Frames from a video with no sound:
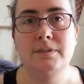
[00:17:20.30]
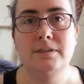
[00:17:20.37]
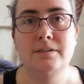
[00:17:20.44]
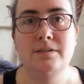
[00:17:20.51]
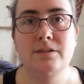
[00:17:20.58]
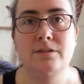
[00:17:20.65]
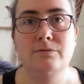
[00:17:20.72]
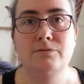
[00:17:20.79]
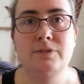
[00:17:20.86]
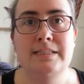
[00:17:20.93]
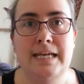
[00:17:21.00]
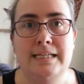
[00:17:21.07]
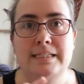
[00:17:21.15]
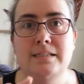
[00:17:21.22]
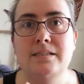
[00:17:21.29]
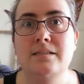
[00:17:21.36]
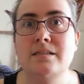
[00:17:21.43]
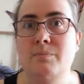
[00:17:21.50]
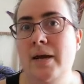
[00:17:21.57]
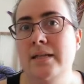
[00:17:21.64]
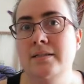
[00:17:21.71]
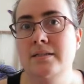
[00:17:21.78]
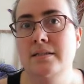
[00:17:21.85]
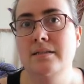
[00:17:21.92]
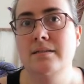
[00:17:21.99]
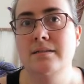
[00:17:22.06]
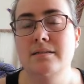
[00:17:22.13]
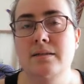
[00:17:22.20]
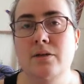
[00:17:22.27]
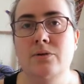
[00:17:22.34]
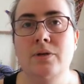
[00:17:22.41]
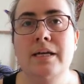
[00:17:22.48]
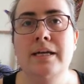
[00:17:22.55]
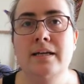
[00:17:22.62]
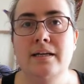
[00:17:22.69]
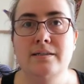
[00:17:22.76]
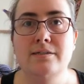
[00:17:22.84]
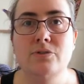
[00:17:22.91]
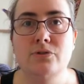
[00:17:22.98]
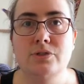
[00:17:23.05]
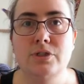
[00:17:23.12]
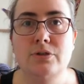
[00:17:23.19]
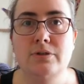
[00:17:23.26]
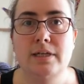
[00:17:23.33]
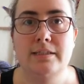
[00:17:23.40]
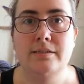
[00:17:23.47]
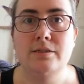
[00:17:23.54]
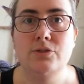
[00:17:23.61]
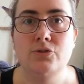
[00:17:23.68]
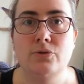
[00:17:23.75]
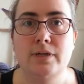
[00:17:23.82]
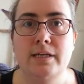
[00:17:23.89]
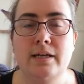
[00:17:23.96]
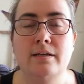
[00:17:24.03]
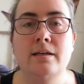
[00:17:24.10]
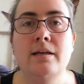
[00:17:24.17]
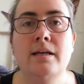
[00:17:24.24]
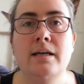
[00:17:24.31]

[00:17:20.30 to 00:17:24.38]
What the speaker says: sort of date dependent, so it's not too late to join in,